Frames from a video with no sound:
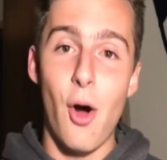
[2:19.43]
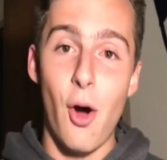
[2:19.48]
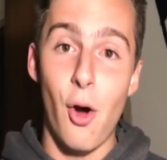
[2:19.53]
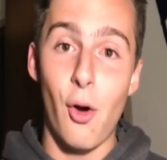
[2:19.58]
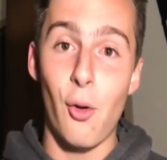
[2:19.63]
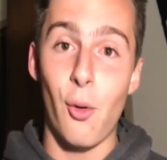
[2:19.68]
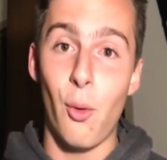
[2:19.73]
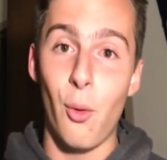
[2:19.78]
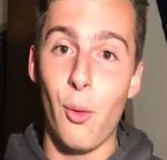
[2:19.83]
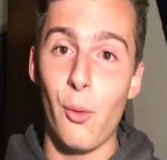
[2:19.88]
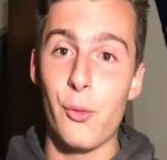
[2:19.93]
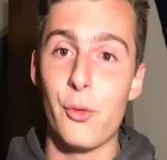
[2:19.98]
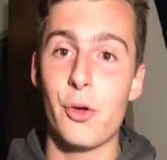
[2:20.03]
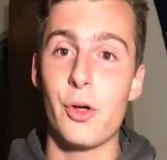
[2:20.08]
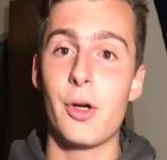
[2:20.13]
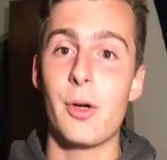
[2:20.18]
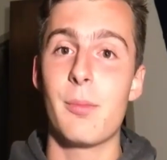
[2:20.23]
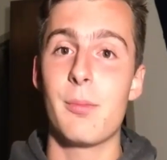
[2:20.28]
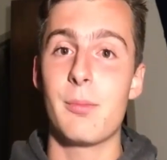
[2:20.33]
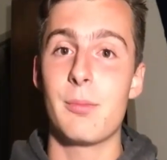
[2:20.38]
are
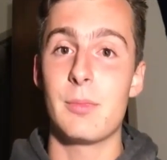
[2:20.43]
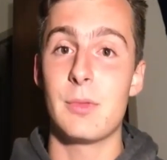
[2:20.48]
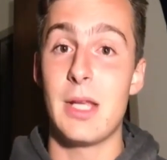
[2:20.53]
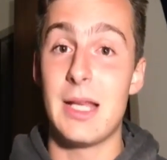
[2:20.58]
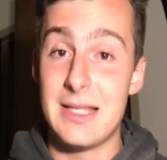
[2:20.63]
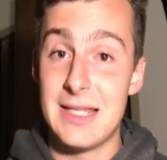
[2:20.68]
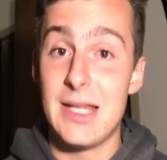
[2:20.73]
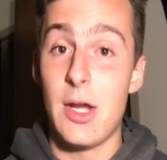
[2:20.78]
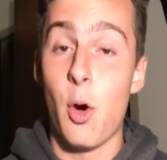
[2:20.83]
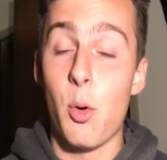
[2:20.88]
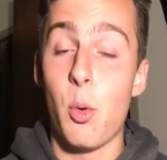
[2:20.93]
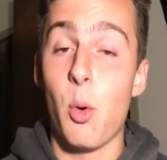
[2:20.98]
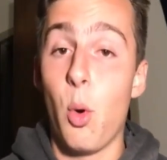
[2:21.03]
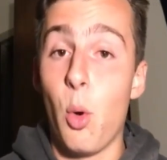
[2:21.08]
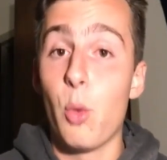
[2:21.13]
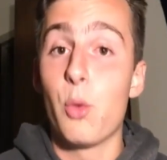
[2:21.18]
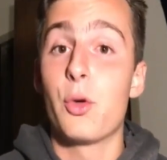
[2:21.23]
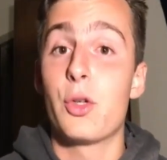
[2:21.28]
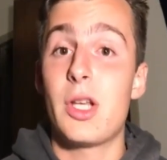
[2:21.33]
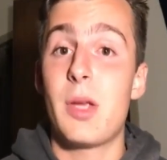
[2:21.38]
older, is the
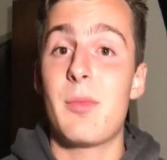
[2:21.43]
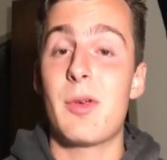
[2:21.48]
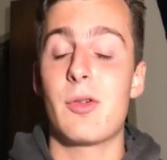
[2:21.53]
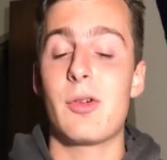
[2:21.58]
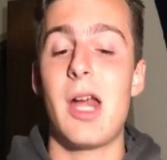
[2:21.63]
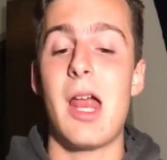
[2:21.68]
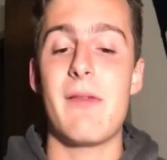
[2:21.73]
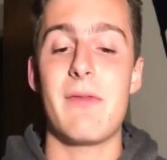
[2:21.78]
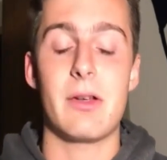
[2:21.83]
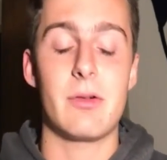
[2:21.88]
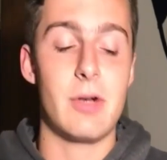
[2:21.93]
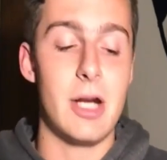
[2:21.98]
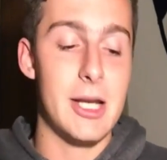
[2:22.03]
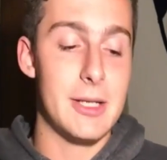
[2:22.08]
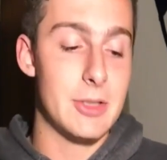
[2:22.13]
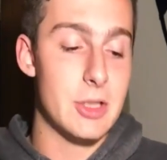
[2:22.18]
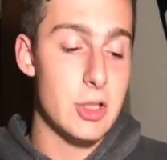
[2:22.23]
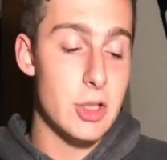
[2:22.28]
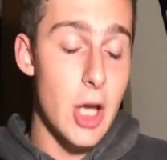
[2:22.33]
older demographic, right?